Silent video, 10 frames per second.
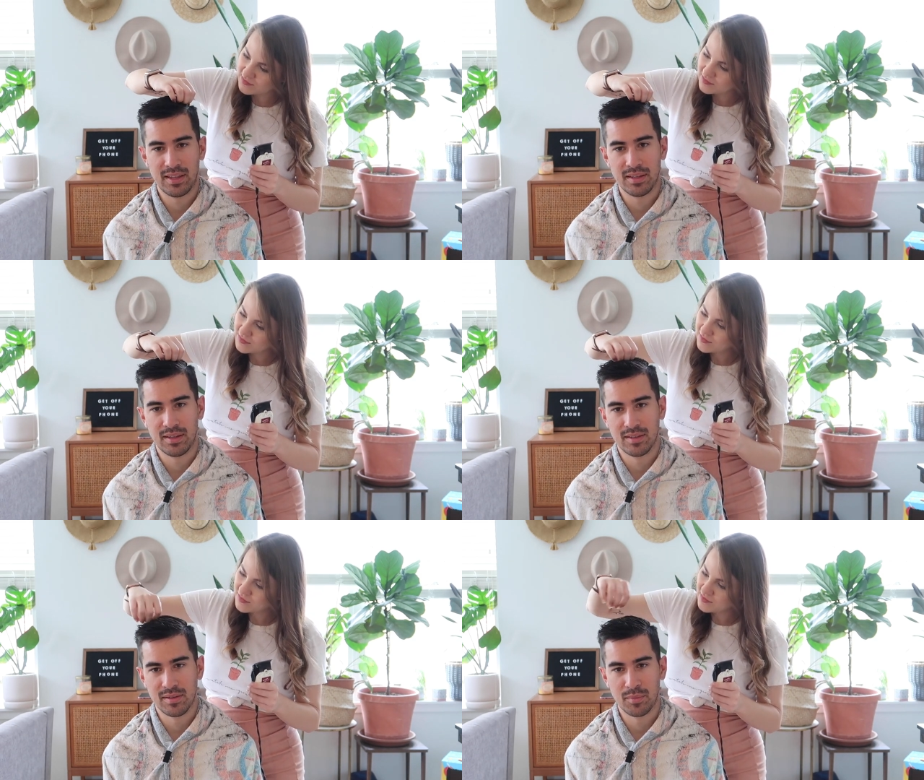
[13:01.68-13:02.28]
Speaker 1: thing
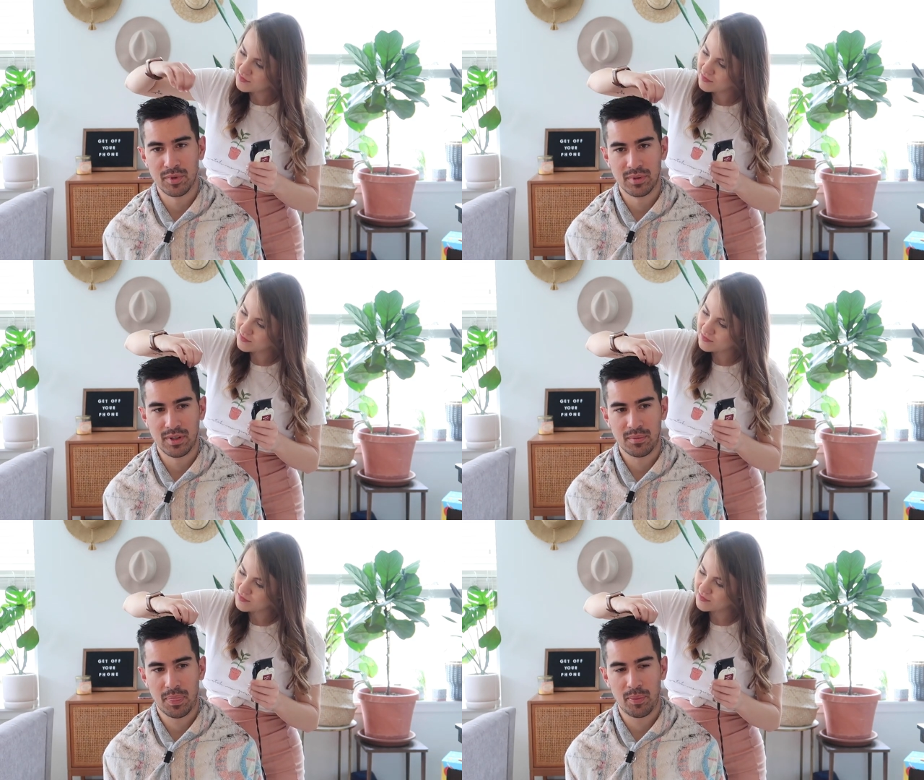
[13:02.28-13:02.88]
because I'm gonna,
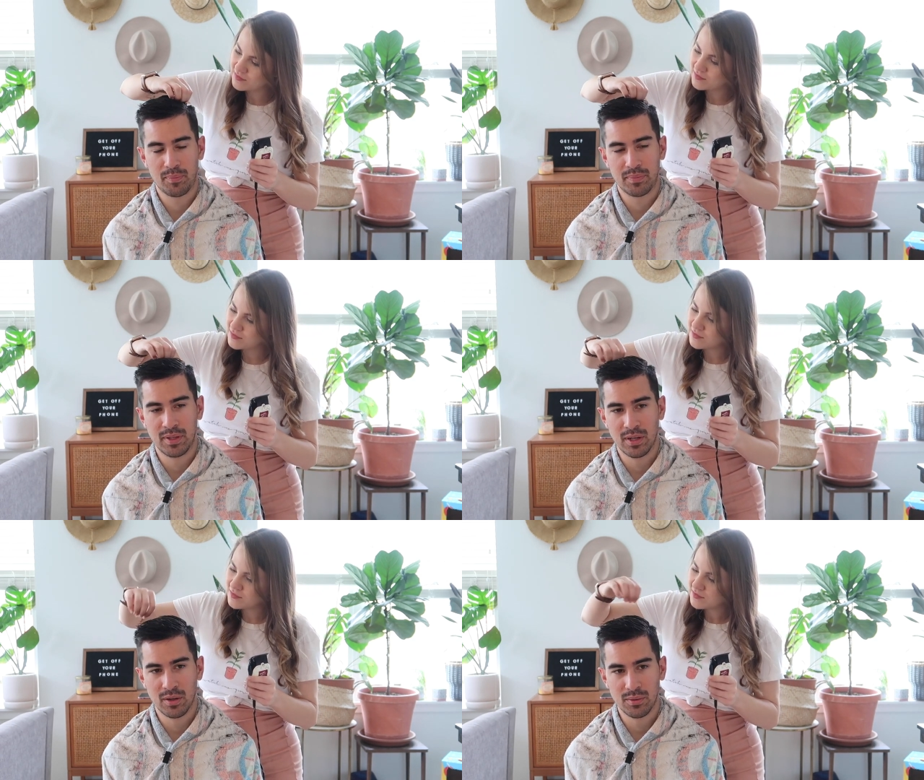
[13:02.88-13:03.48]

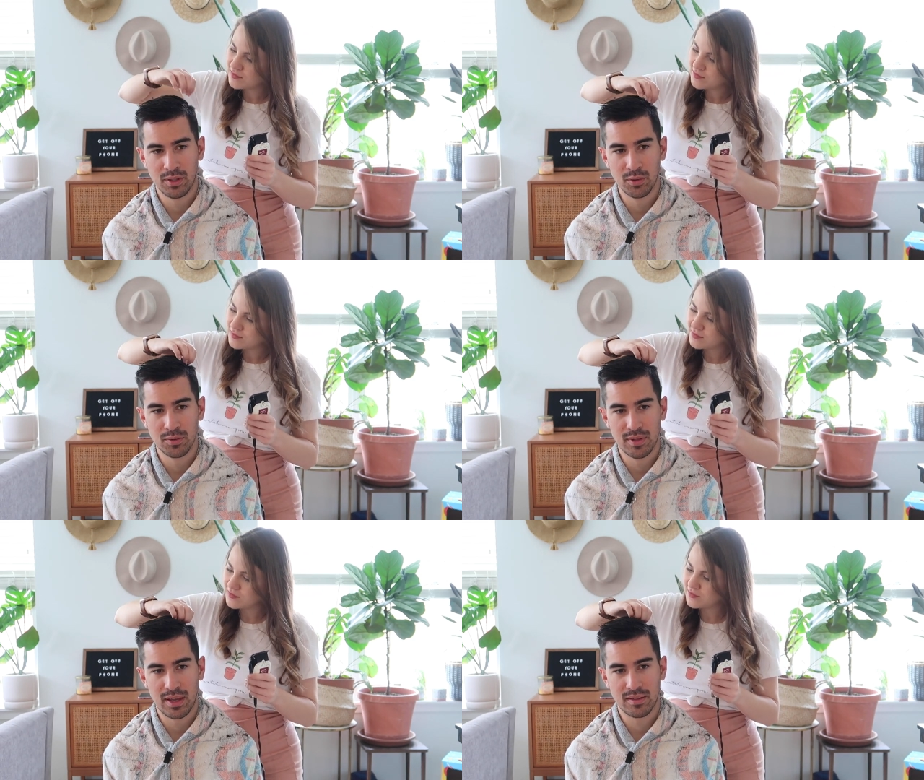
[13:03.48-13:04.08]
you know,
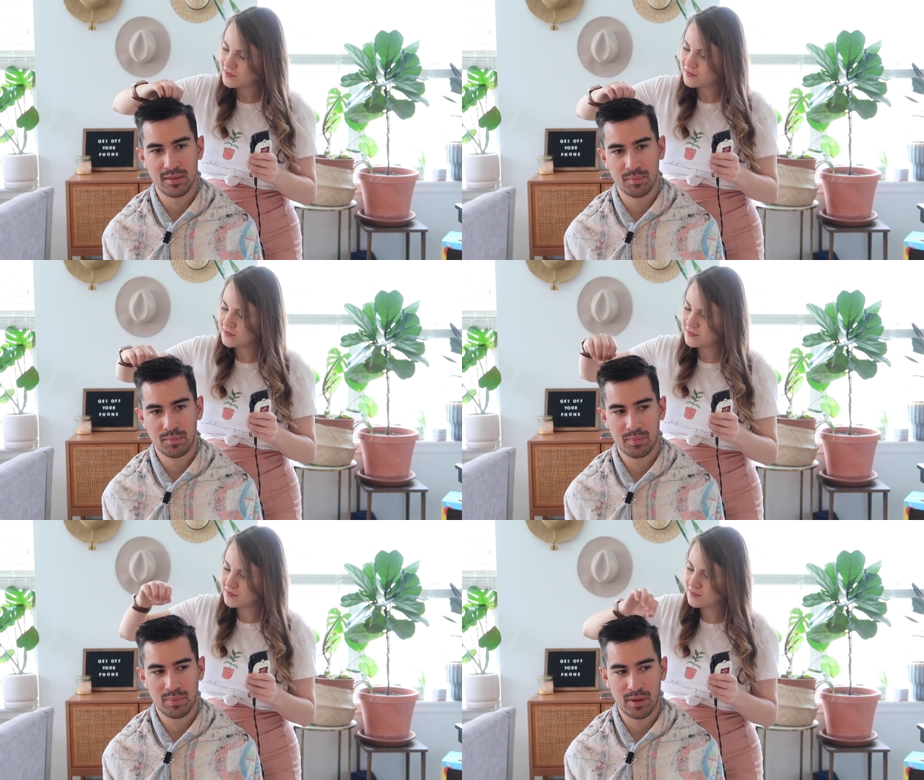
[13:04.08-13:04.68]
use that to
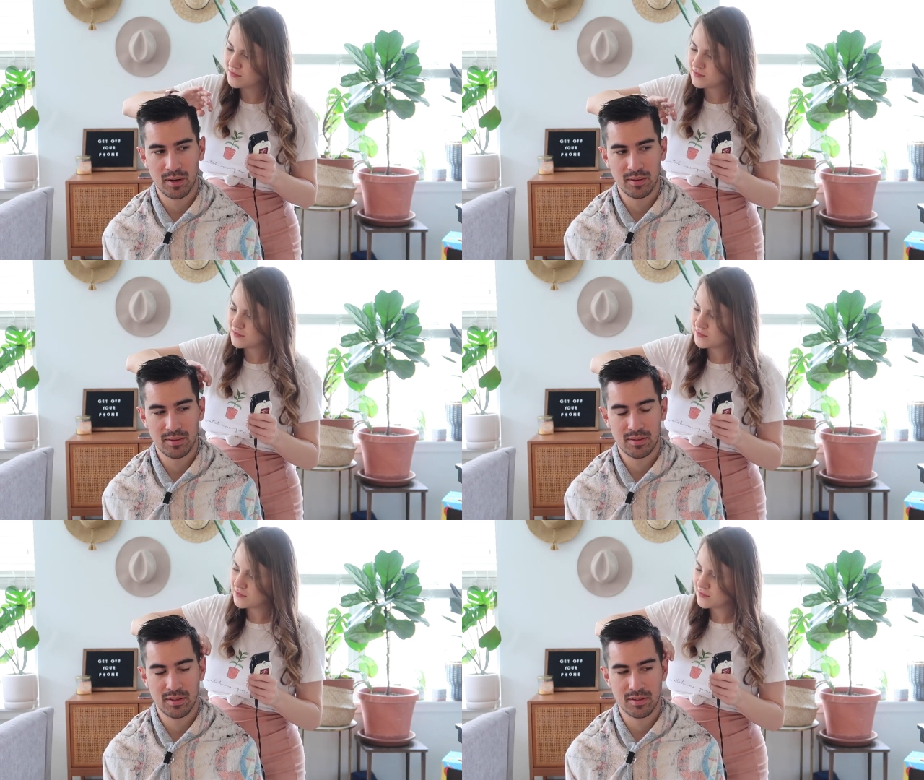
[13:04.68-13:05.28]
part
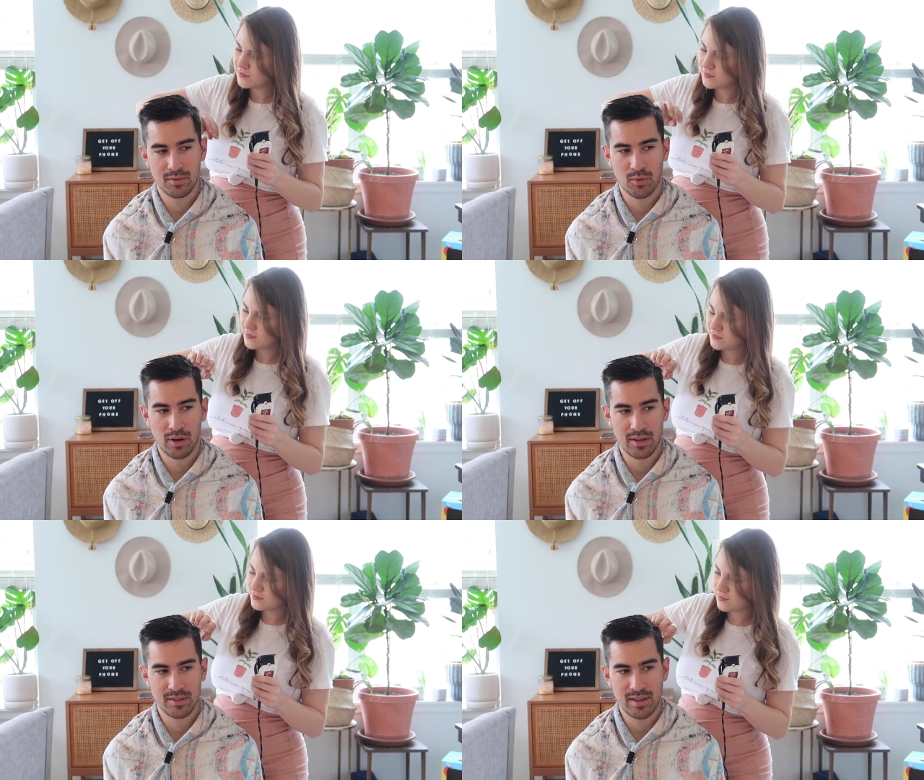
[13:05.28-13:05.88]
just
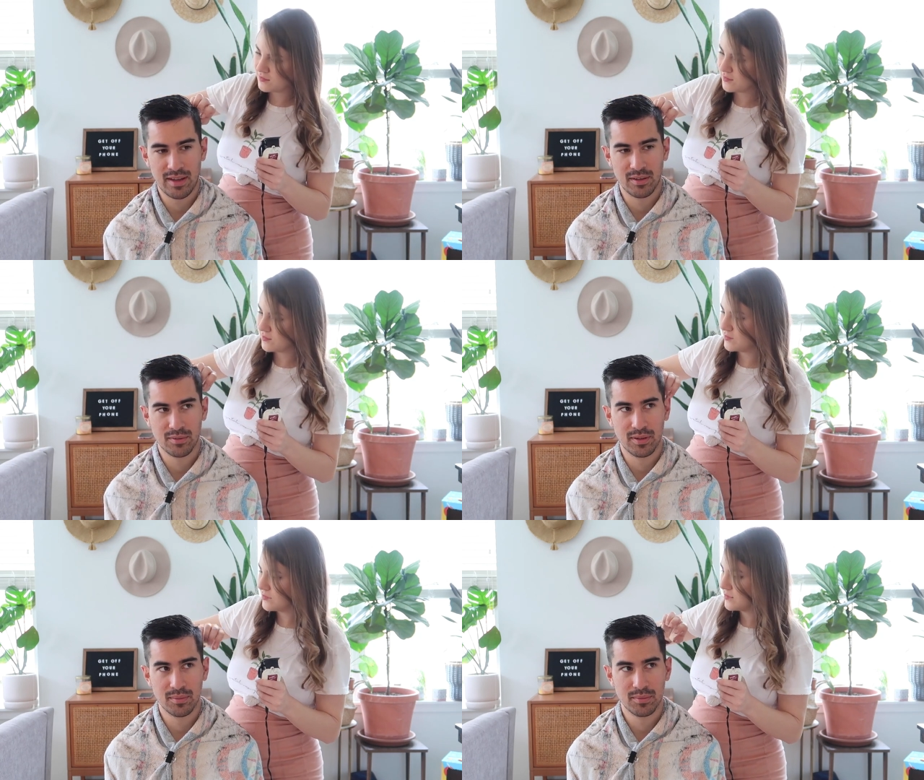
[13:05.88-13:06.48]
where I style
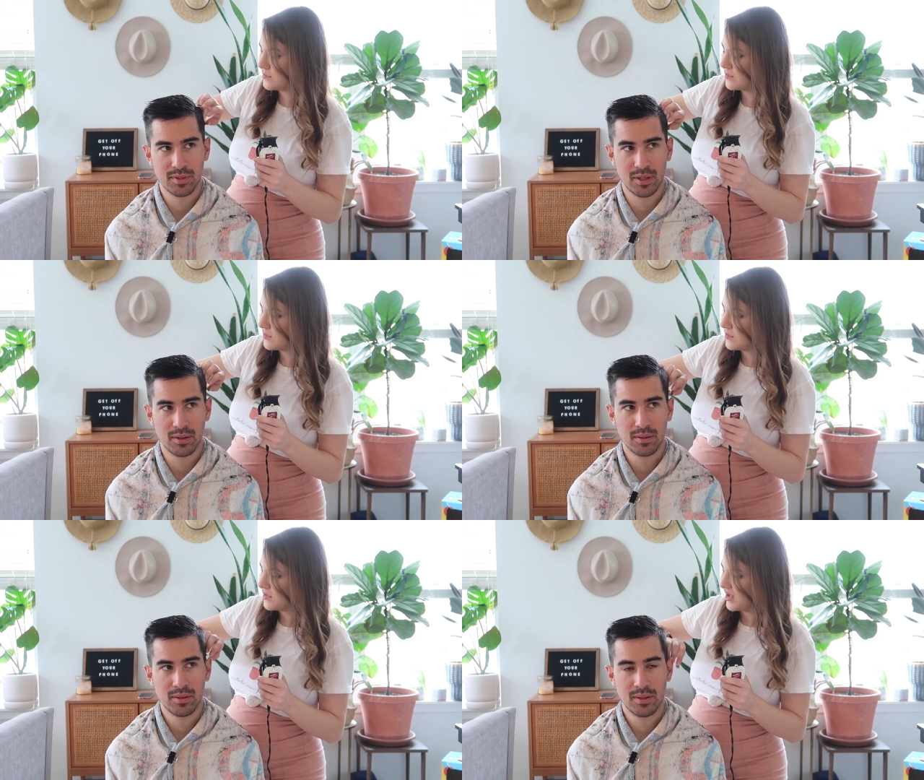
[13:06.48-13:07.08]
from.
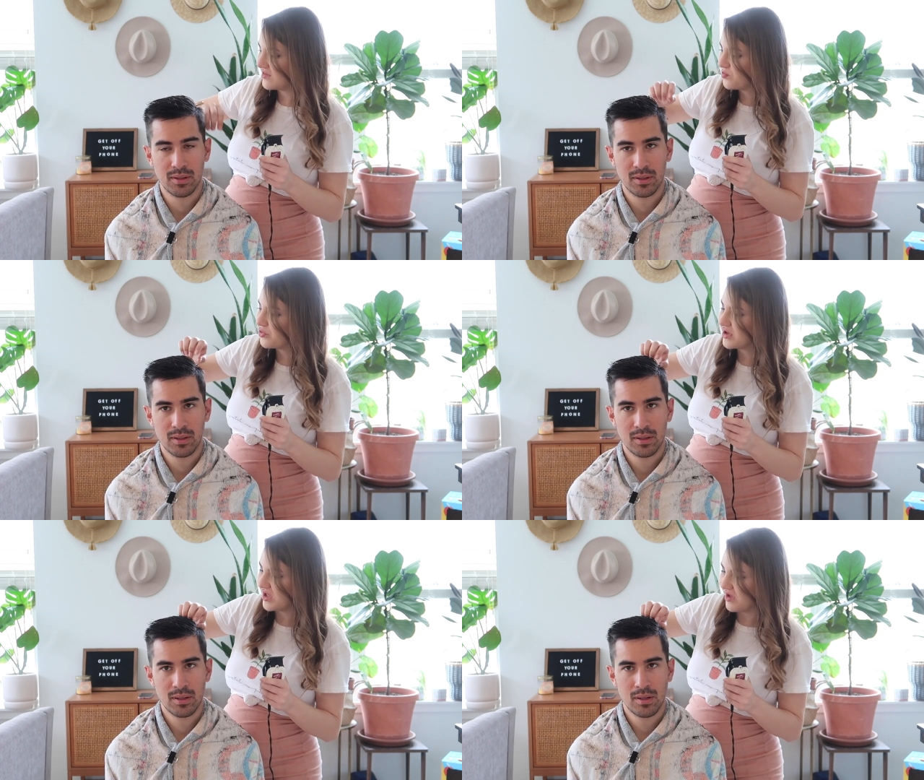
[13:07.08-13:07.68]
So.
Speaker 2: It's
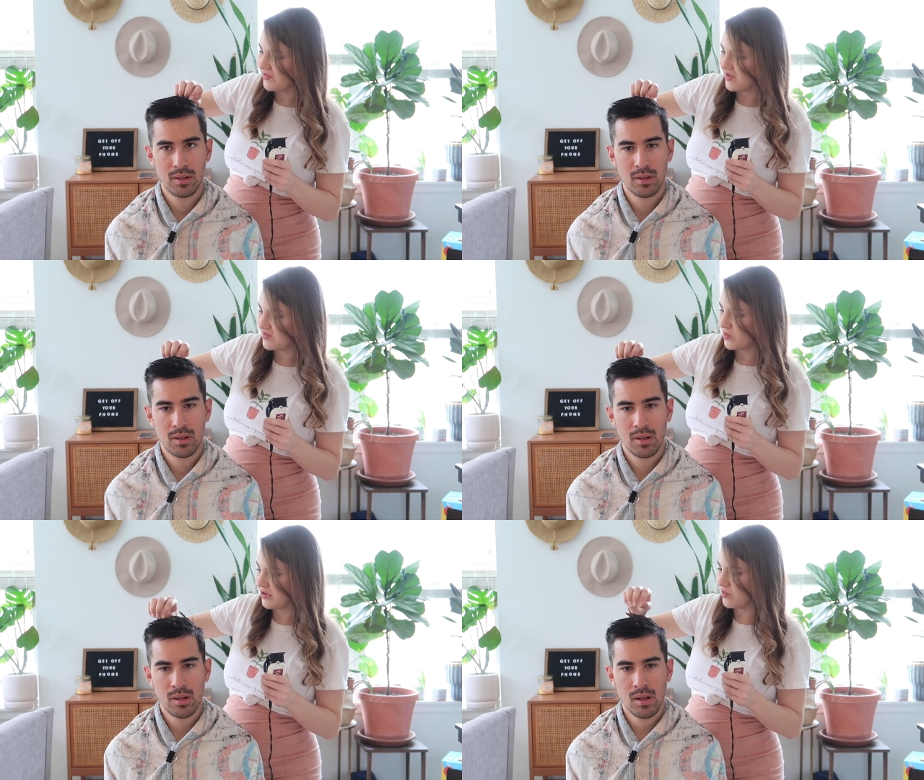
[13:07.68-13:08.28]
pretty
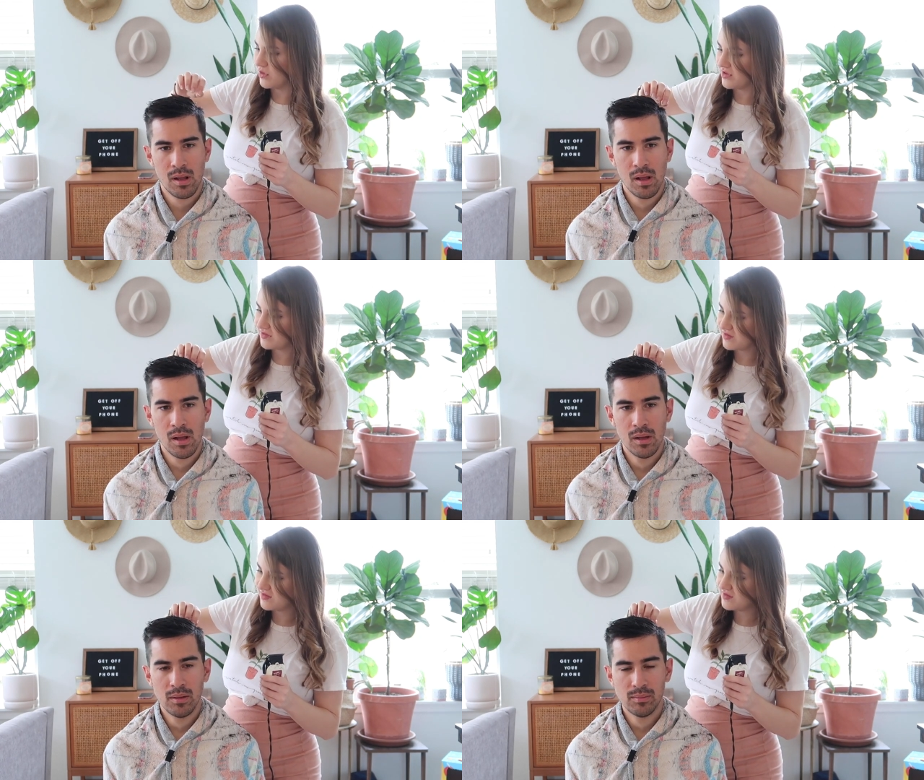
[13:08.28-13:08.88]
obvious where it was.